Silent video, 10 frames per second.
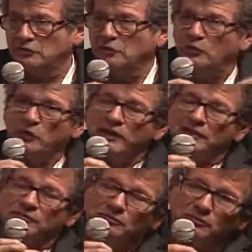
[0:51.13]

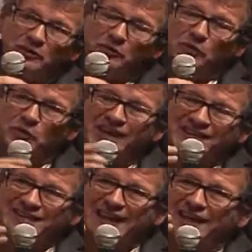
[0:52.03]
We
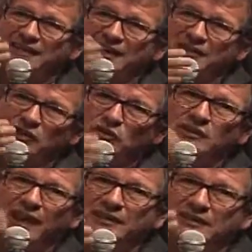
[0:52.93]
can say
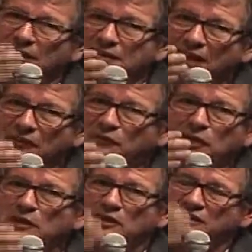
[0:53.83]
that
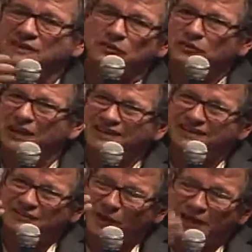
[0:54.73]
film is
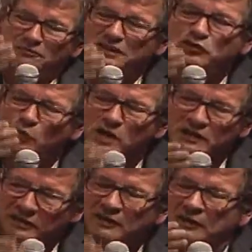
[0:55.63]
right
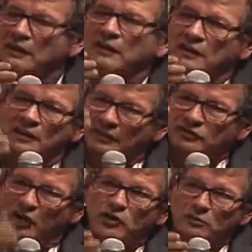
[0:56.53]
between
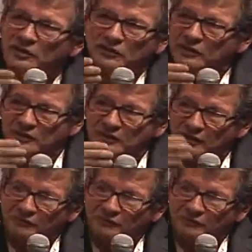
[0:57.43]
documentary and